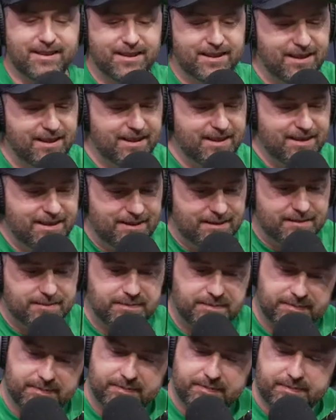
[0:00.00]

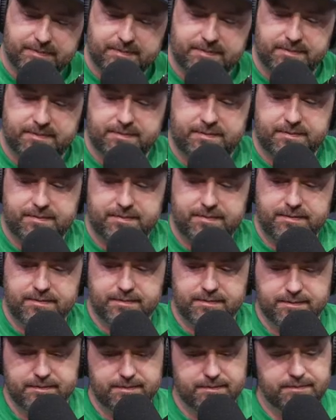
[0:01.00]

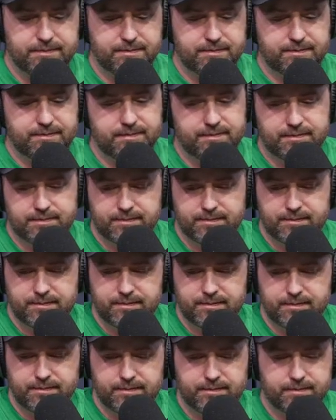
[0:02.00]

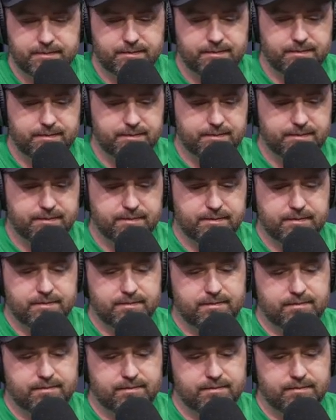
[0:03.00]

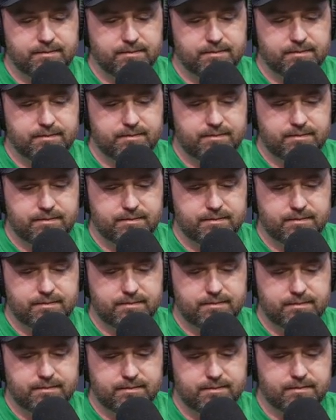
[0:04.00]

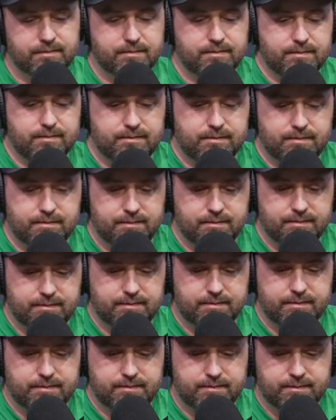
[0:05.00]

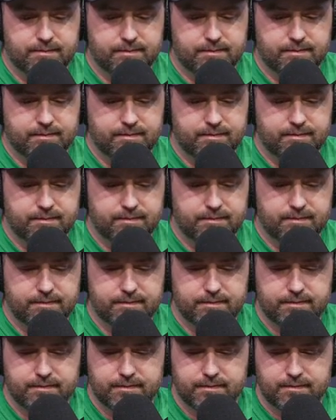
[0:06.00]

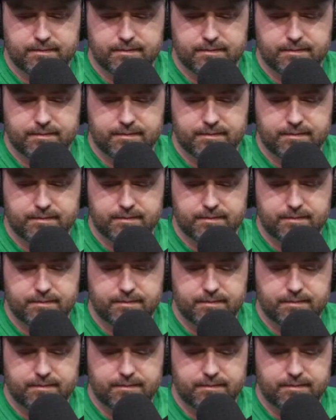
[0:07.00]
[no speech]